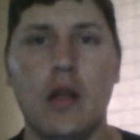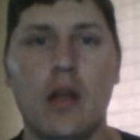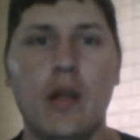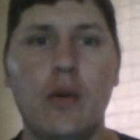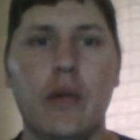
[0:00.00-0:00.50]

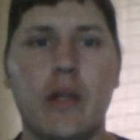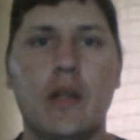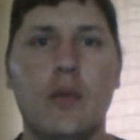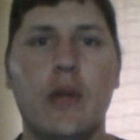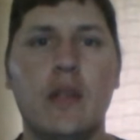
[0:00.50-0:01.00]
Hello
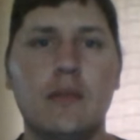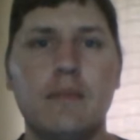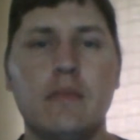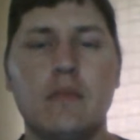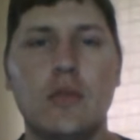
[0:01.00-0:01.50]
and welcome
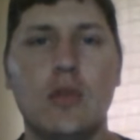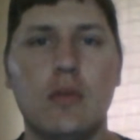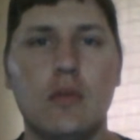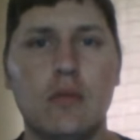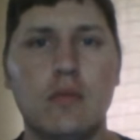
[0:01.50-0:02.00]

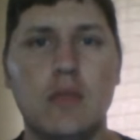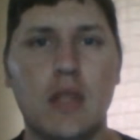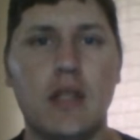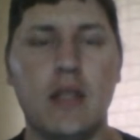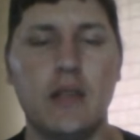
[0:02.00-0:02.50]
to
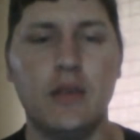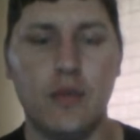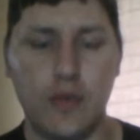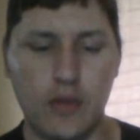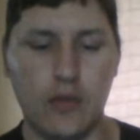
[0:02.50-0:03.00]
JTH
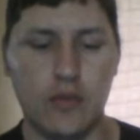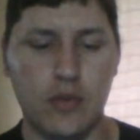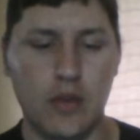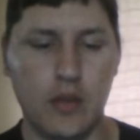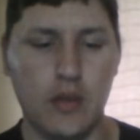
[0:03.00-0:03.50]
Reviews.